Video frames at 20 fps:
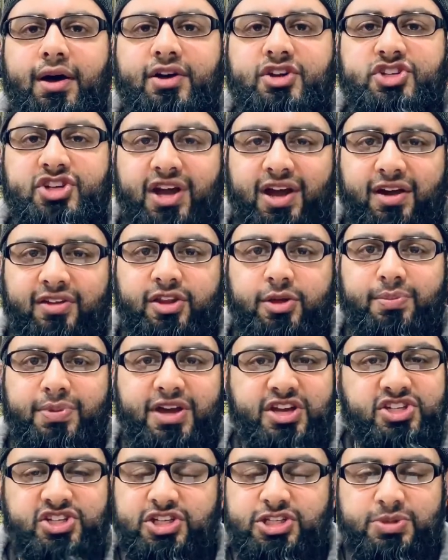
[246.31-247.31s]
check on the
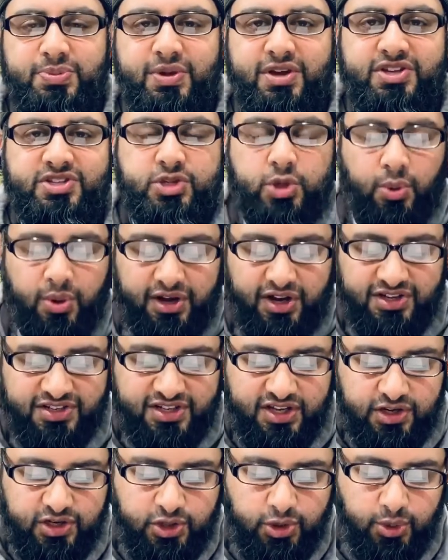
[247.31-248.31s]
patients because no one else
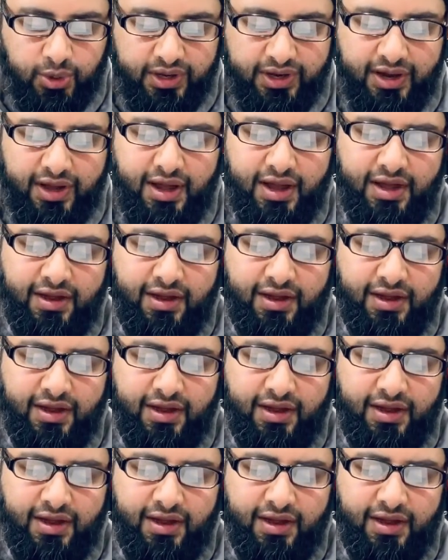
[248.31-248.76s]
can do it,